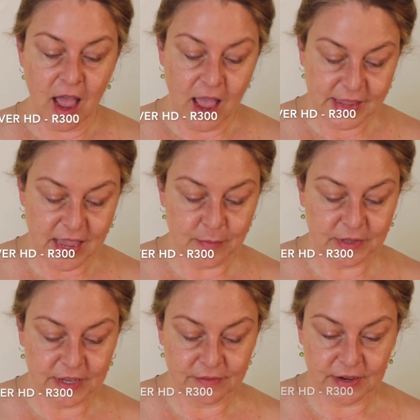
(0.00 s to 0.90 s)
I can't
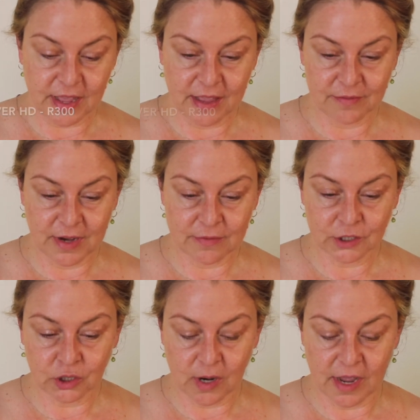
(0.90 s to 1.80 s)
believe that I have
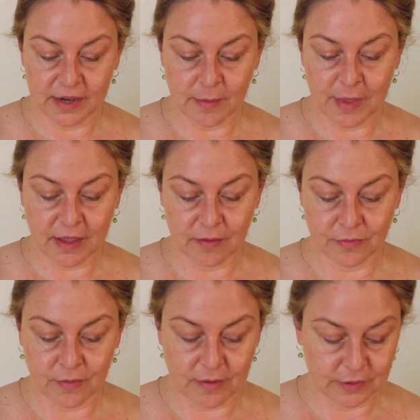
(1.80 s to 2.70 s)
never tried a Makeup
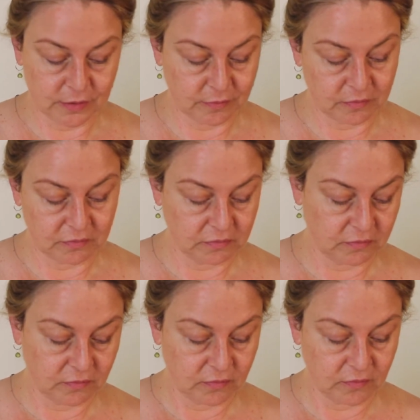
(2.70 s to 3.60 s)
Forever
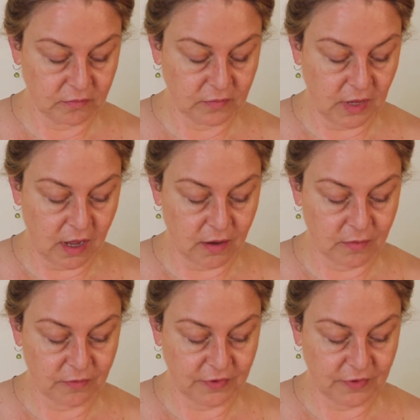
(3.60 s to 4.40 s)
um,